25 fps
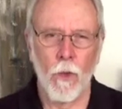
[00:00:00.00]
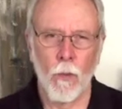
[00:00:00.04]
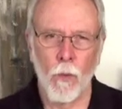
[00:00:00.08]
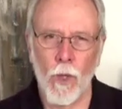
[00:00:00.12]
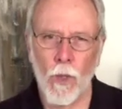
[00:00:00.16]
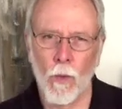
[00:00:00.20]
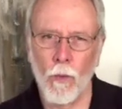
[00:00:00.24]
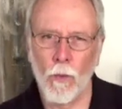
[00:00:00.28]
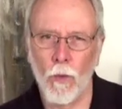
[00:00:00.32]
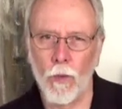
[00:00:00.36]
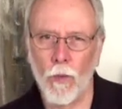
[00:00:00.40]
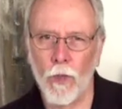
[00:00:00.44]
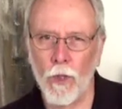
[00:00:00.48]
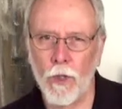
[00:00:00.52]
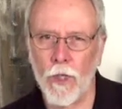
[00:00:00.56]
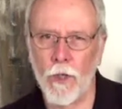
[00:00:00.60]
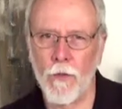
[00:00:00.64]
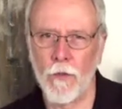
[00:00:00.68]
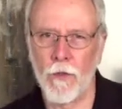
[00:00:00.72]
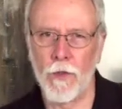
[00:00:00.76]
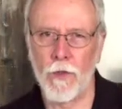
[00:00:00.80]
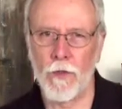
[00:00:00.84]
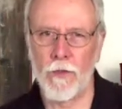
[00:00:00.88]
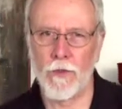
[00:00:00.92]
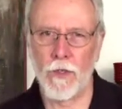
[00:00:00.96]
We will look
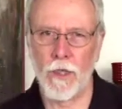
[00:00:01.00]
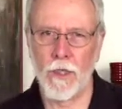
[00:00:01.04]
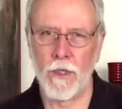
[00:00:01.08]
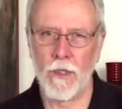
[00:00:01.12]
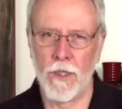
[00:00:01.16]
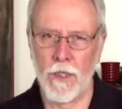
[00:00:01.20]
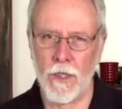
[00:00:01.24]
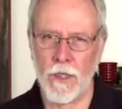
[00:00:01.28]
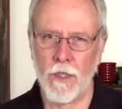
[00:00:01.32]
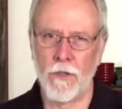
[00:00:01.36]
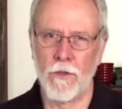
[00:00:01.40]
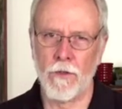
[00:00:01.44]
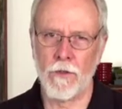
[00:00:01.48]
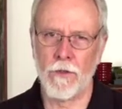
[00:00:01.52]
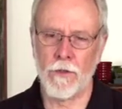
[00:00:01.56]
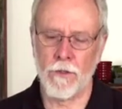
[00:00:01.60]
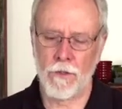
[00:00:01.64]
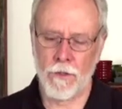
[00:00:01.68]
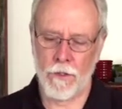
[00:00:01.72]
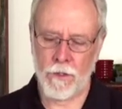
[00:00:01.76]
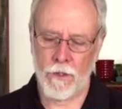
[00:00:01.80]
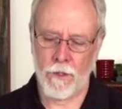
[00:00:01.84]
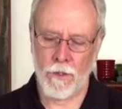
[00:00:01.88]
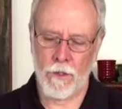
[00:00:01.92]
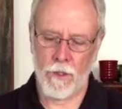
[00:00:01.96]
at those
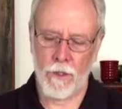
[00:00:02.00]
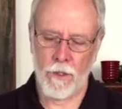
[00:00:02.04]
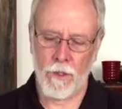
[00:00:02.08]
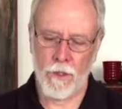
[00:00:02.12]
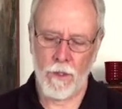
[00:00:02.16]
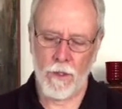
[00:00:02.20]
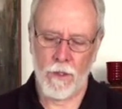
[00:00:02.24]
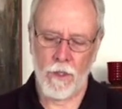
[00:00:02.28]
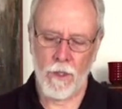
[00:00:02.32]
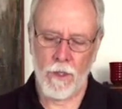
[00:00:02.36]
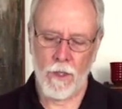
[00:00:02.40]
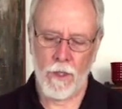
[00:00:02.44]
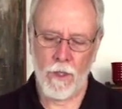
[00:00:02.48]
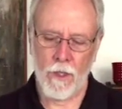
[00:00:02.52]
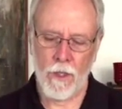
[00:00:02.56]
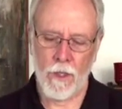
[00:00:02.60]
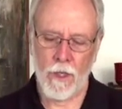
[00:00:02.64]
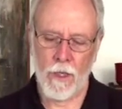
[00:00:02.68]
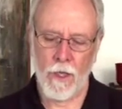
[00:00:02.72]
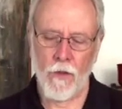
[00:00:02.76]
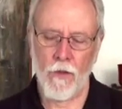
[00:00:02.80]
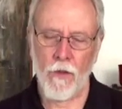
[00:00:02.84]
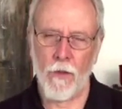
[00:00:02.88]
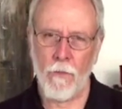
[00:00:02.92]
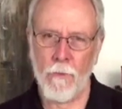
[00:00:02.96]
ideas
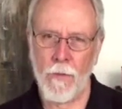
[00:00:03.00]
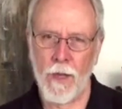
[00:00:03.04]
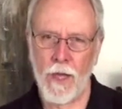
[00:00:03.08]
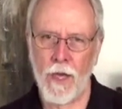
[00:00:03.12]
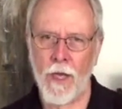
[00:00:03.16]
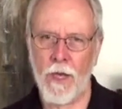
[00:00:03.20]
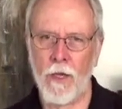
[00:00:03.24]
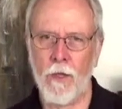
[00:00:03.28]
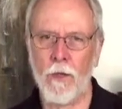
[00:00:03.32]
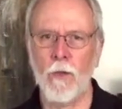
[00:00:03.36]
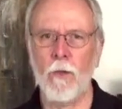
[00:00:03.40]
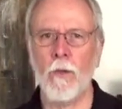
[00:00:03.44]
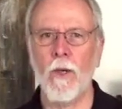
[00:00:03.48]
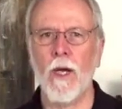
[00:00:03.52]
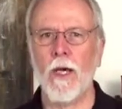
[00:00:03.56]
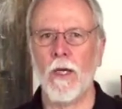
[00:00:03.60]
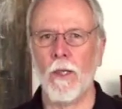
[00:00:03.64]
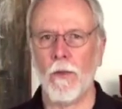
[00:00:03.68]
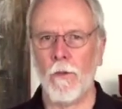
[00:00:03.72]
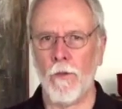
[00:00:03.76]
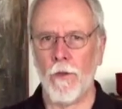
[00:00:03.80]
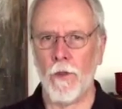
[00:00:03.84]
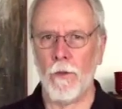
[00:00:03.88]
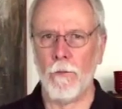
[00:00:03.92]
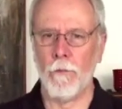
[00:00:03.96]
and the man who
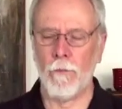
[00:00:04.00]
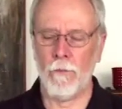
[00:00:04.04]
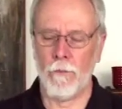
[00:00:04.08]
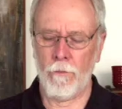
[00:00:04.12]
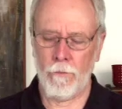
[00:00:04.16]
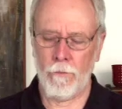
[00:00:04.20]
held them.